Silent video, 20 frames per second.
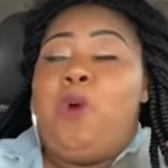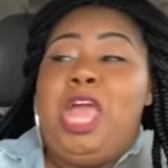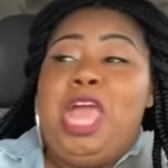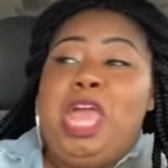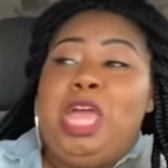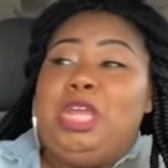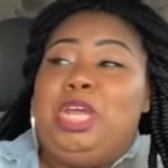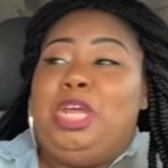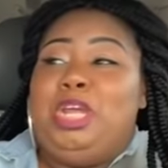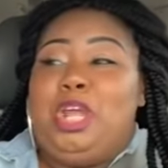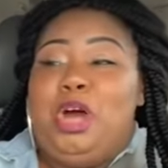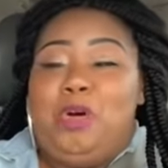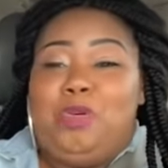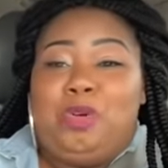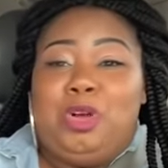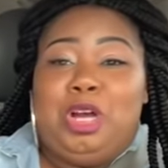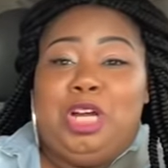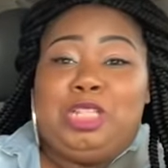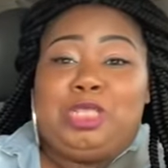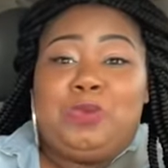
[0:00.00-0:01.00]
we ain't in no
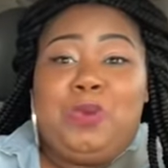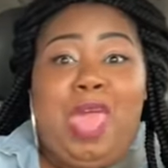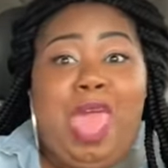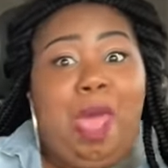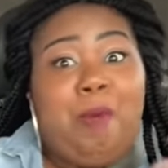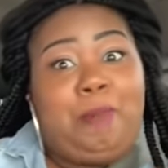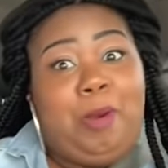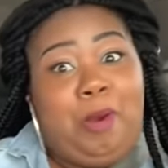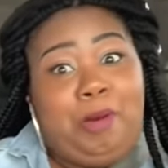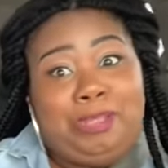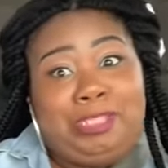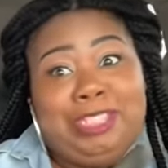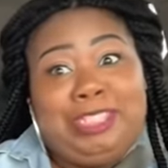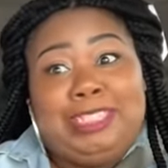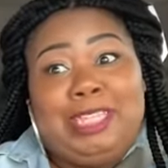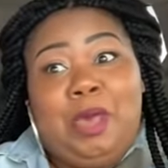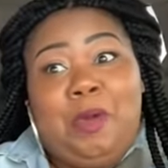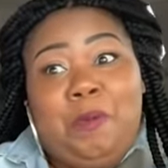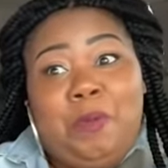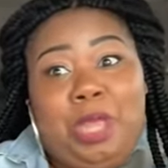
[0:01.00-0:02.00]
rush. We at
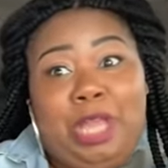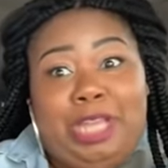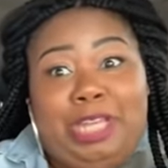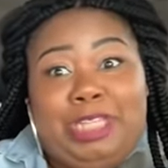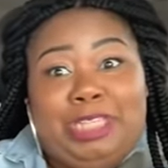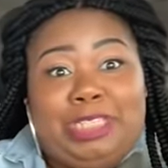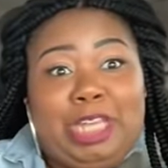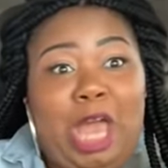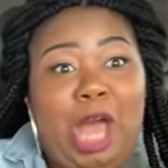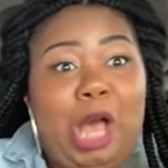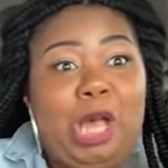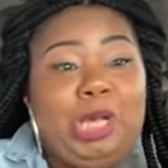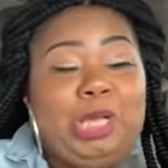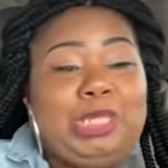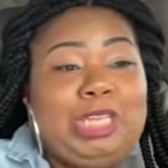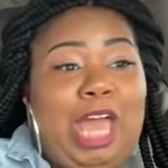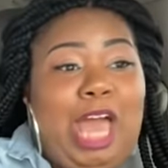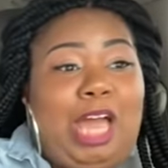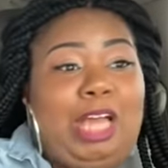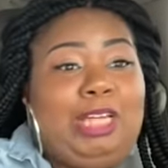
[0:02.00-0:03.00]
Percy's and Willie's, y'all.
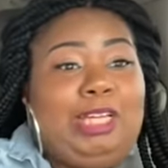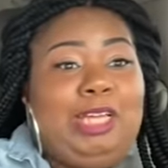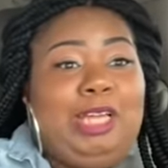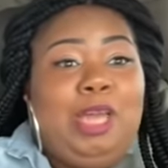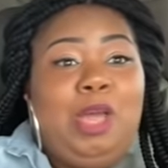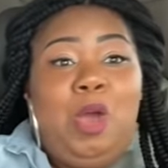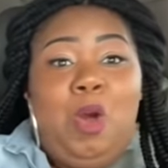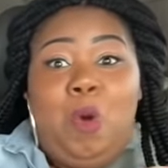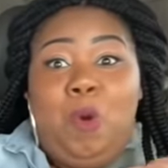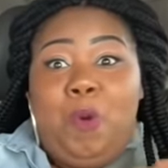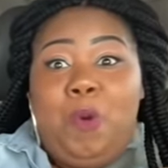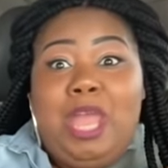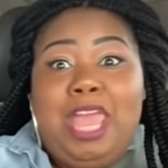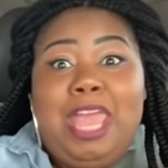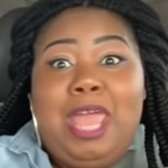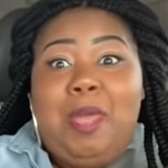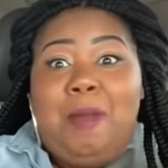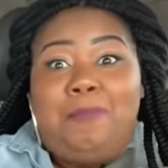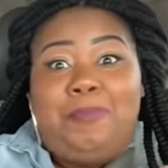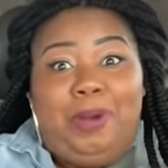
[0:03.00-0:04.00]
Girl, I'm in a rush, man.
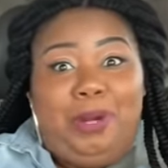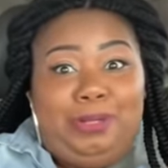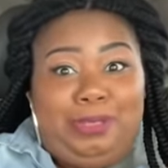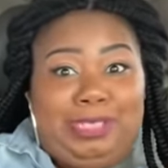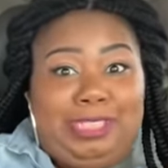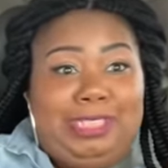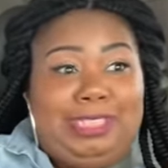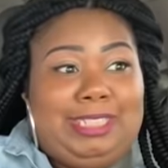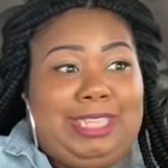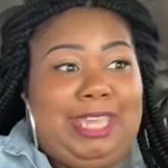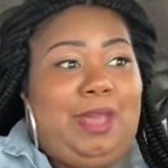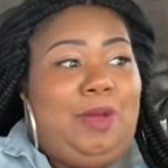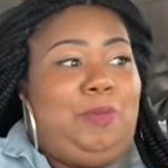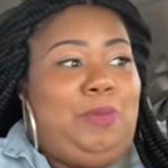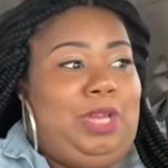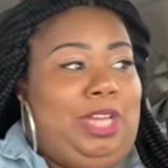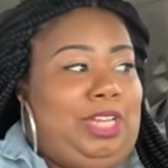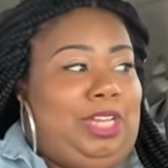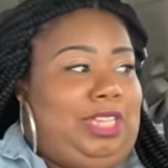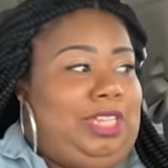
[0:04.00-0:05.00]
We you at Percy's at
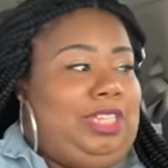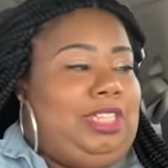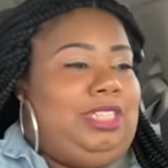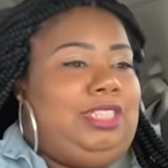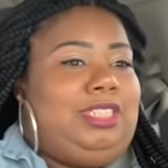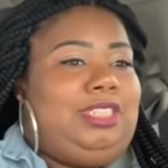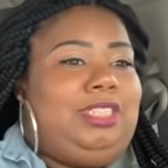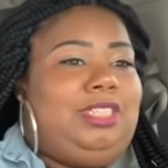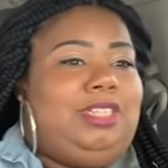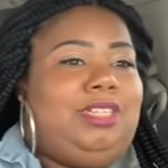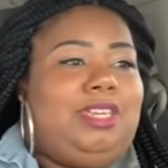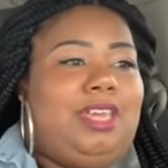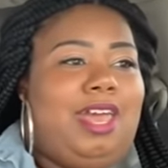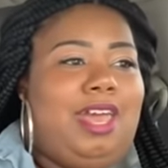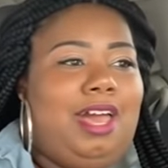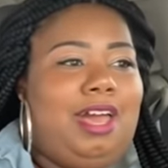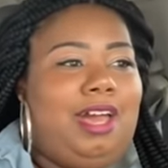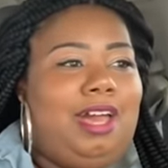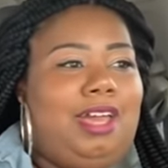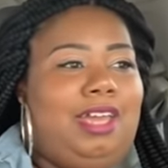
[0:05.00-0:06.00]
Willie's. I'm hungry.
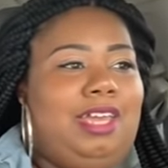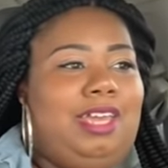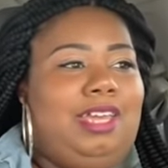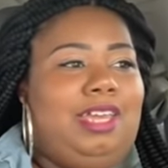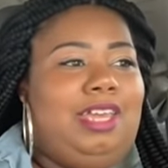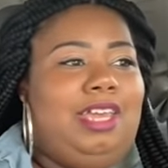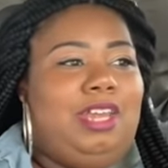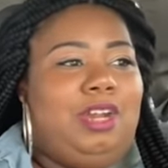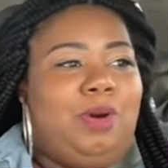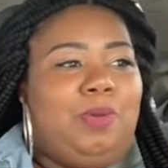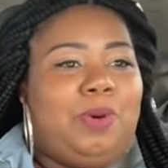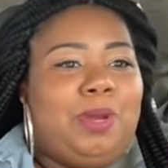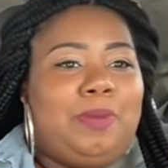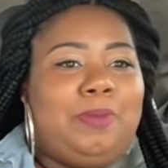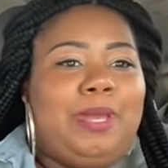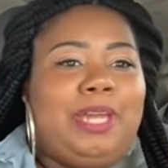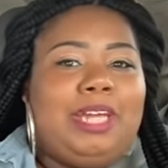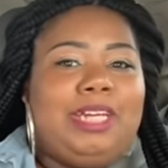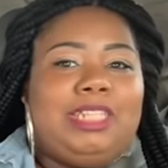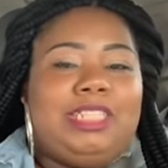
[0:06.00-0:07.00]
Yeah, he, he don't want to
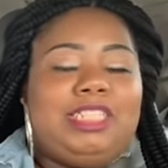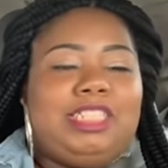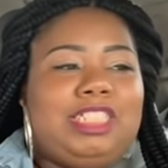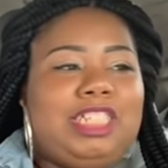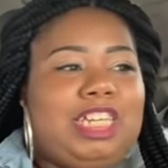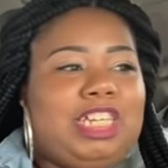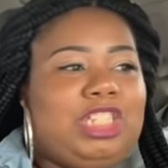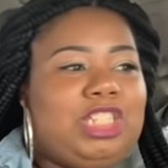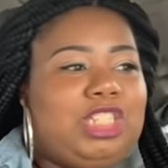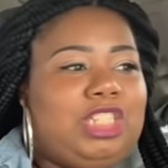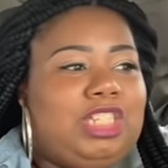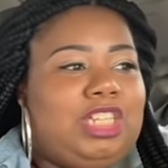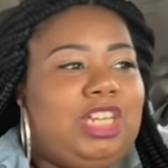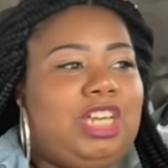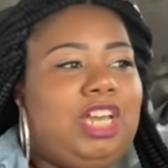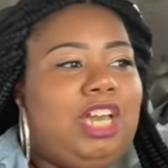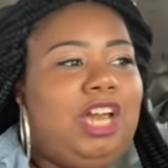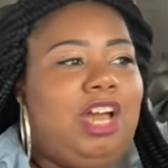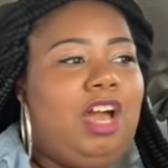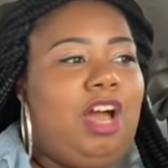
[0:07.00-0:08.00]
make a decision
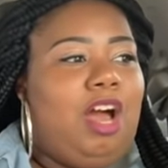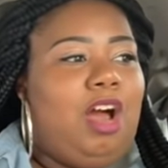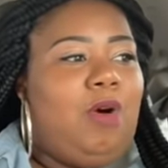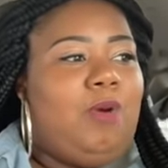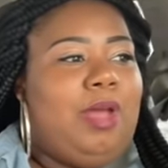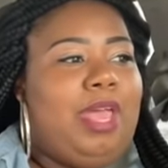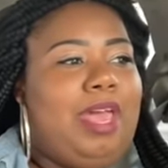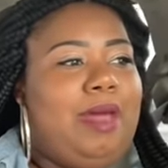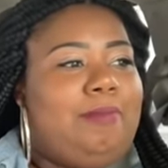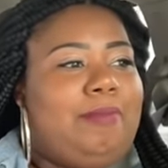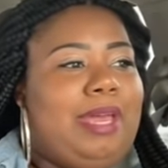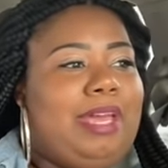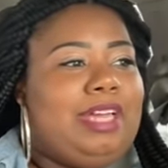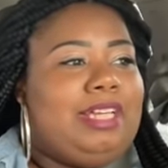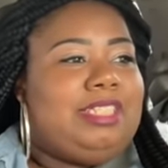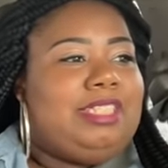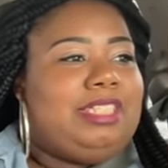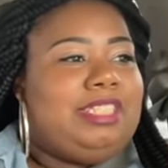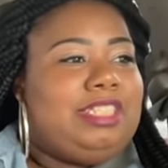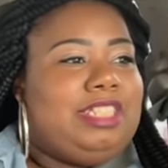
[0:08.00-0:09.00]
oh, he'll make
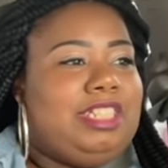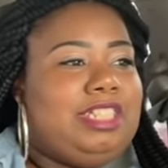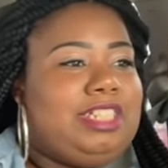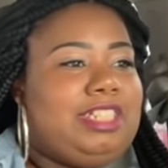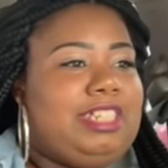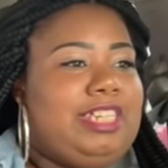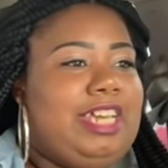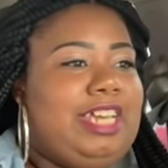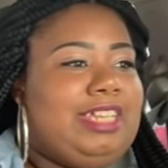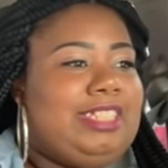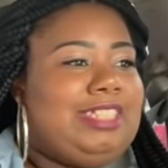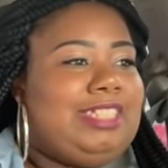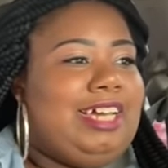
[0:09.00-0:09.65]
a decision next